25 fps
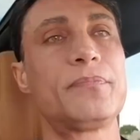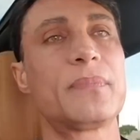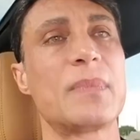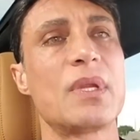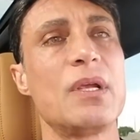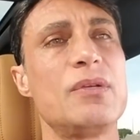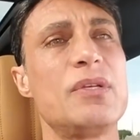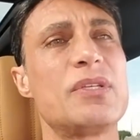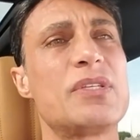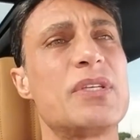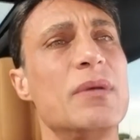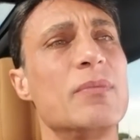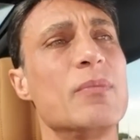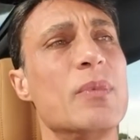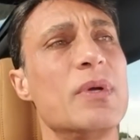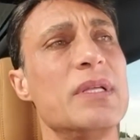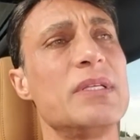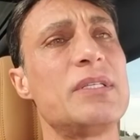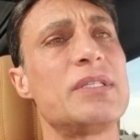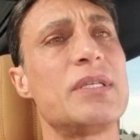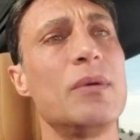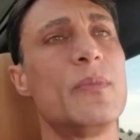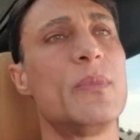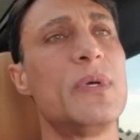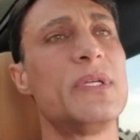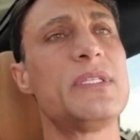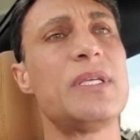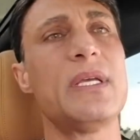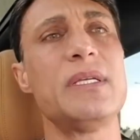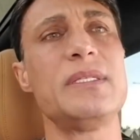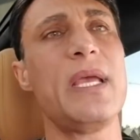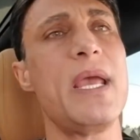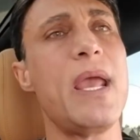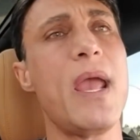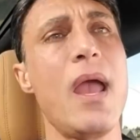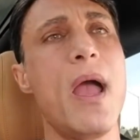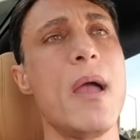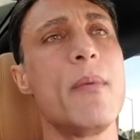So someone, someone says,
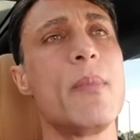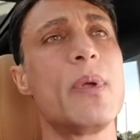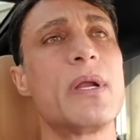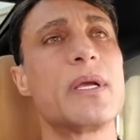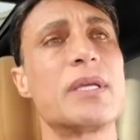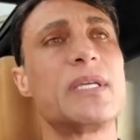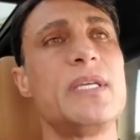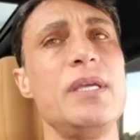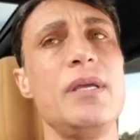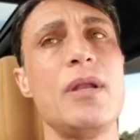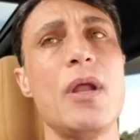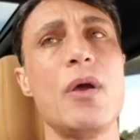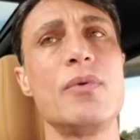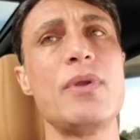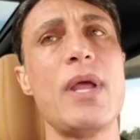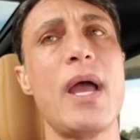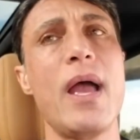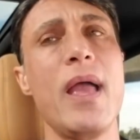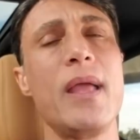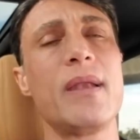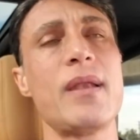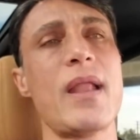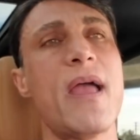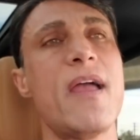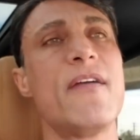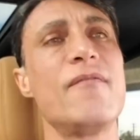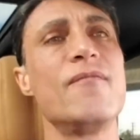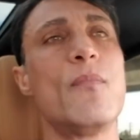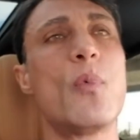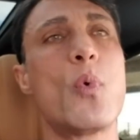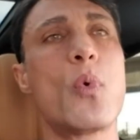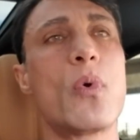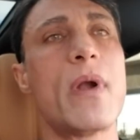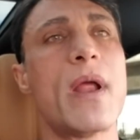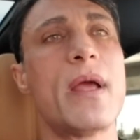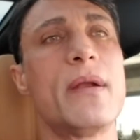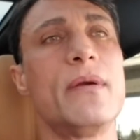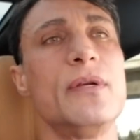hey, I'm on a keto diet and I have
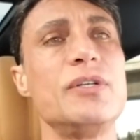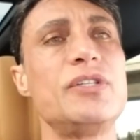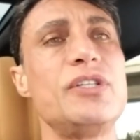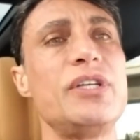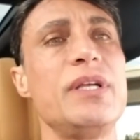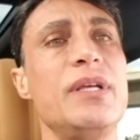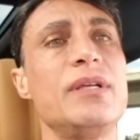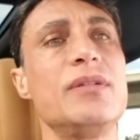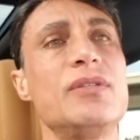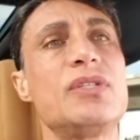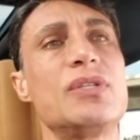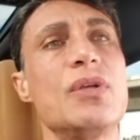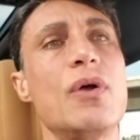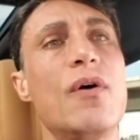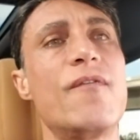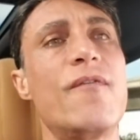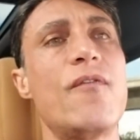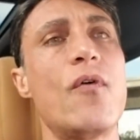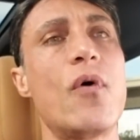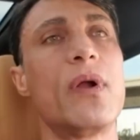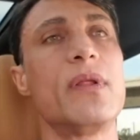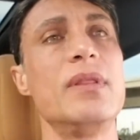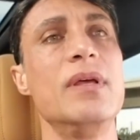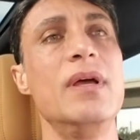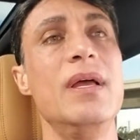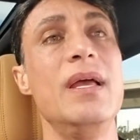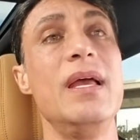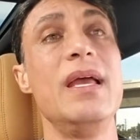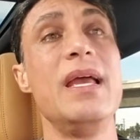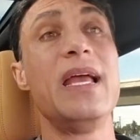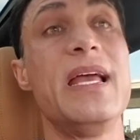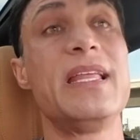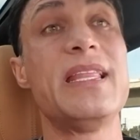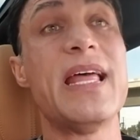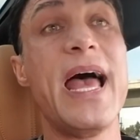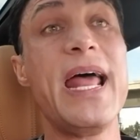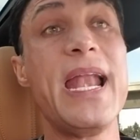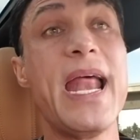more energy and so forth.
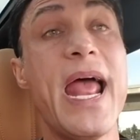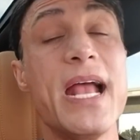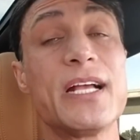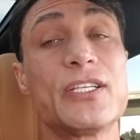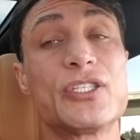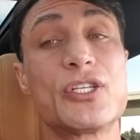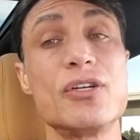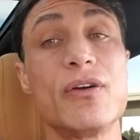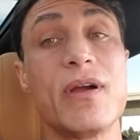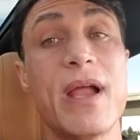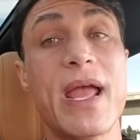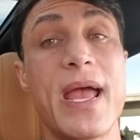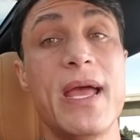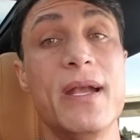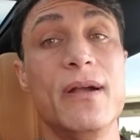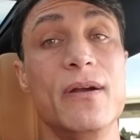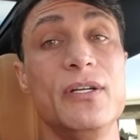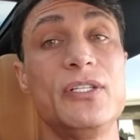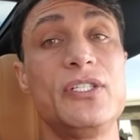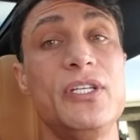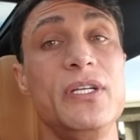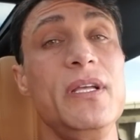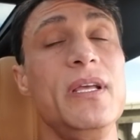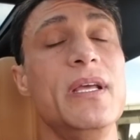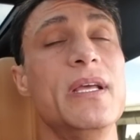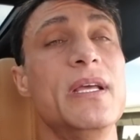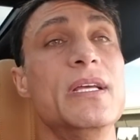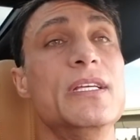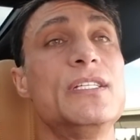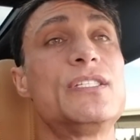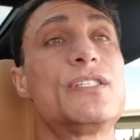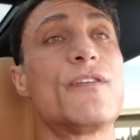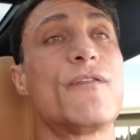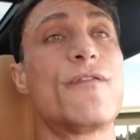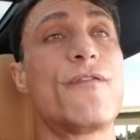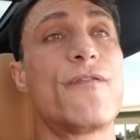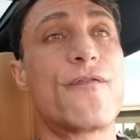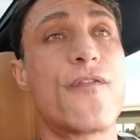That extra energy
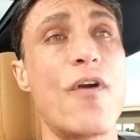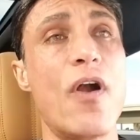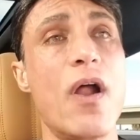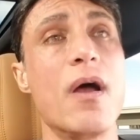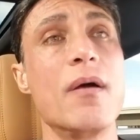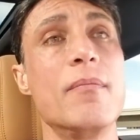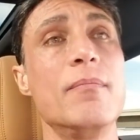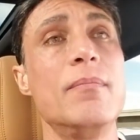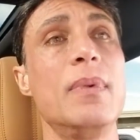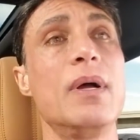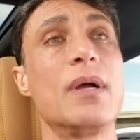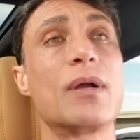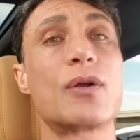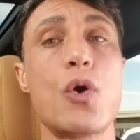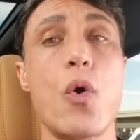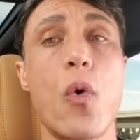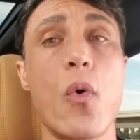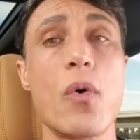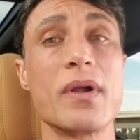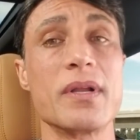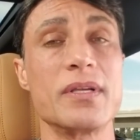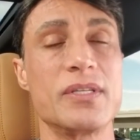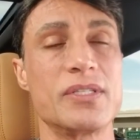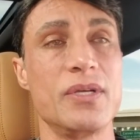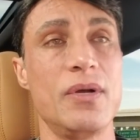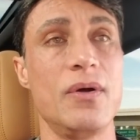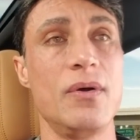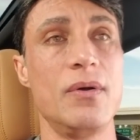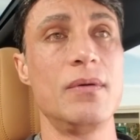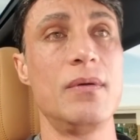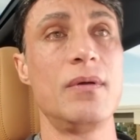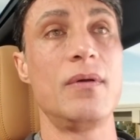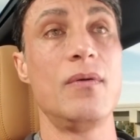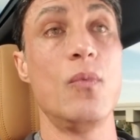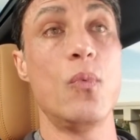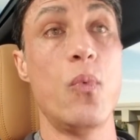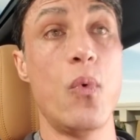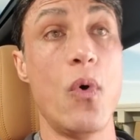is from cortisol,
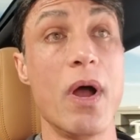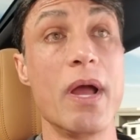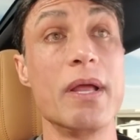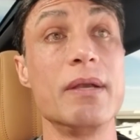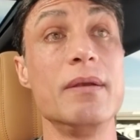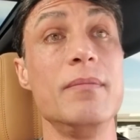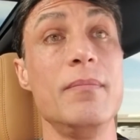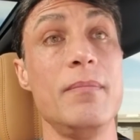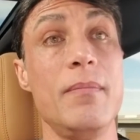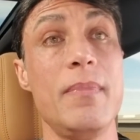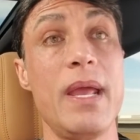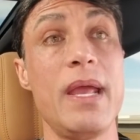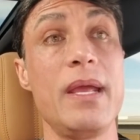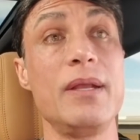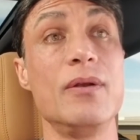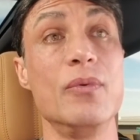one main